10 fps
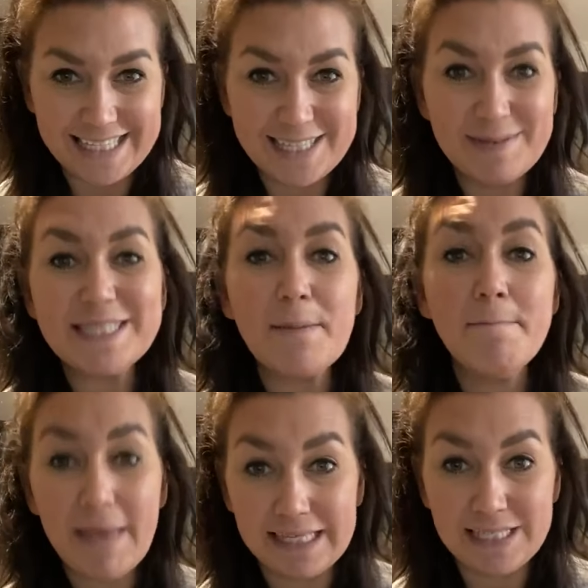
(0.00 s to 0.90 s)
So it's a
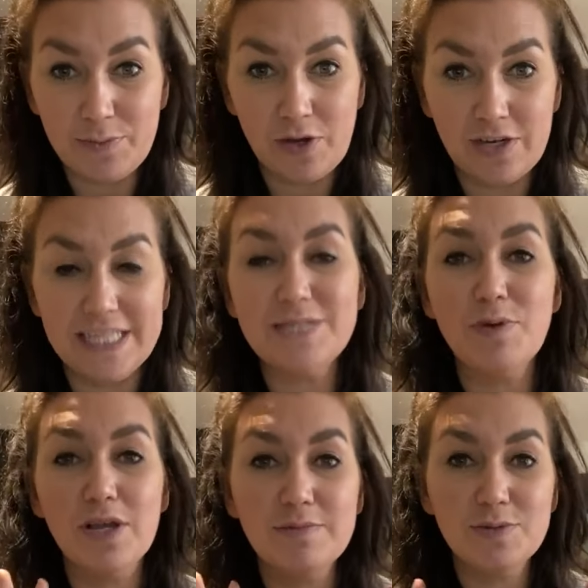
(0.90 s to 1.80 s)
messy one. This
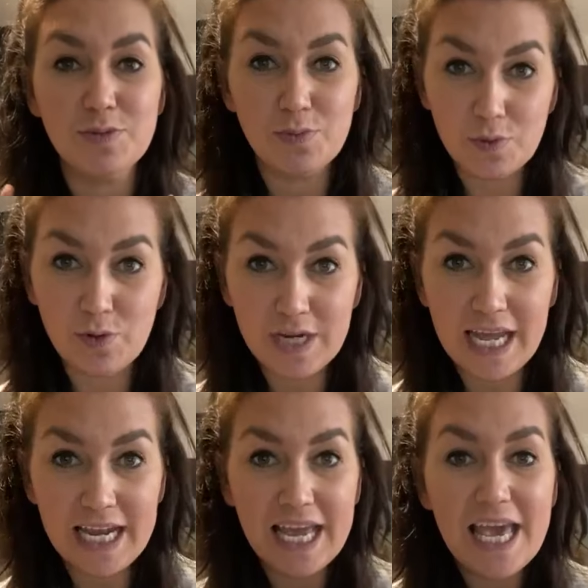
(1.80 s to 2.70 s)
one comes with a
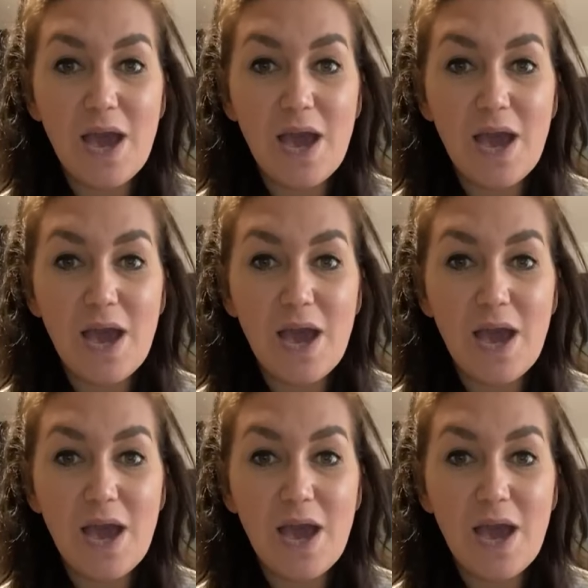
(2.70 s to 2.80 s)
warning.